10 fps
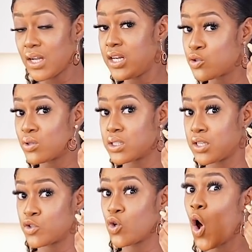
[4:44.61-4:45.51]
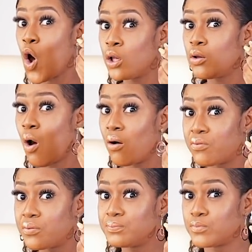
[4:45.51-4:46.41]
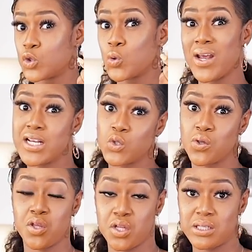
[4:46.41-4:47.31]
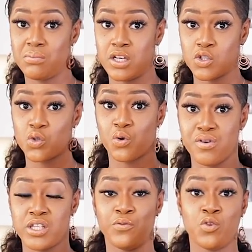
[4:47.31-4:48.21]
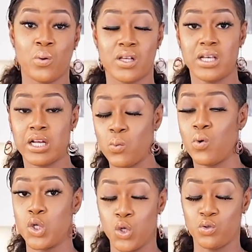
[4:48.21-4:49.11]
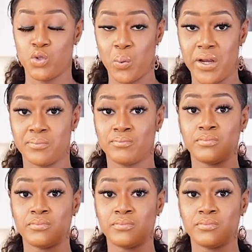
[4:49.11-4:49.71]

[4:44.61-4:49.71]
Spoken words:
it literally takes all of 20 to 30 minutes to create if you know exactly what you're doing.